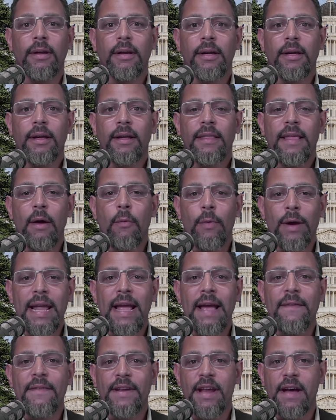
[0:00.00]
that we
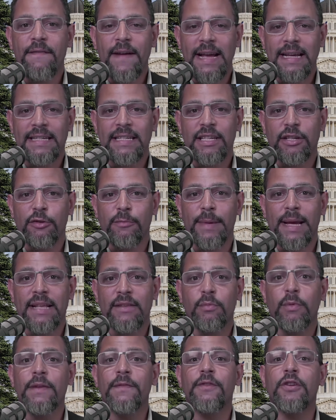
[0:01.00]
have enough ICU beds.
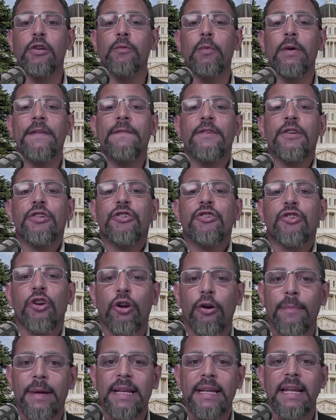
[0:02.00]
We've
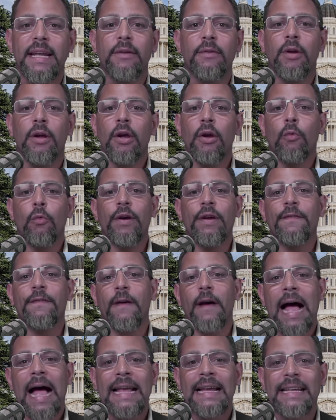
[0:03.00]
determined and we've
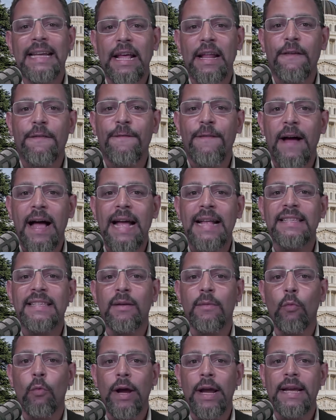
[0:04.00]
identified
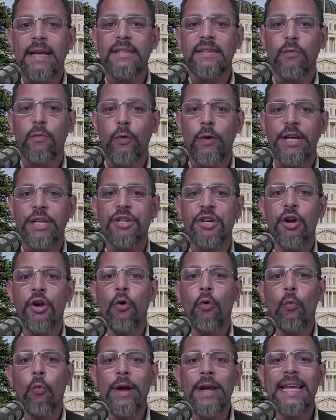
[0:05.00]
some ways in which
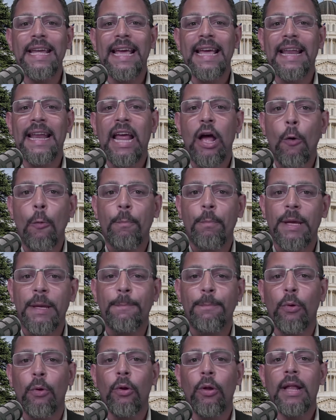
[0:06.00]
we can help
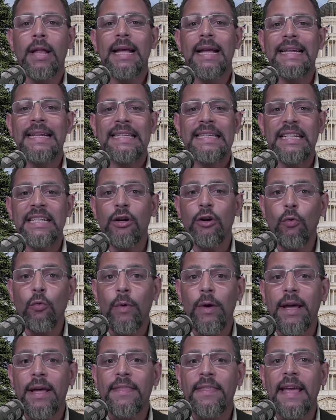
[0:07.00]
people deal
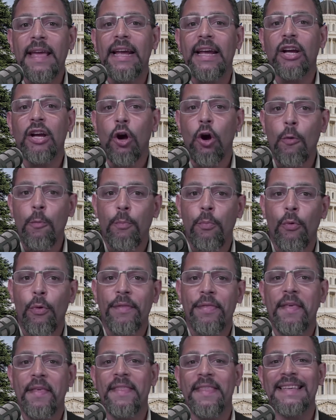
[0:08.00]
with and cope
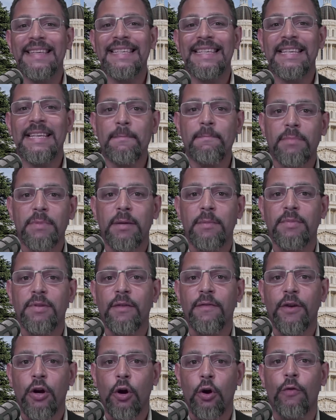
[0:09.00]
with the symptoms
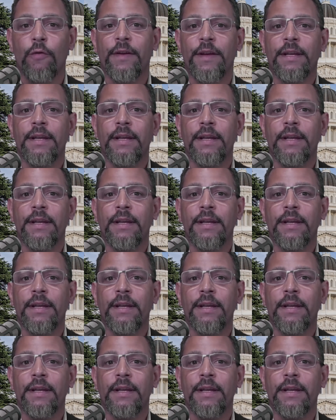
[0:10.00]
of COVID,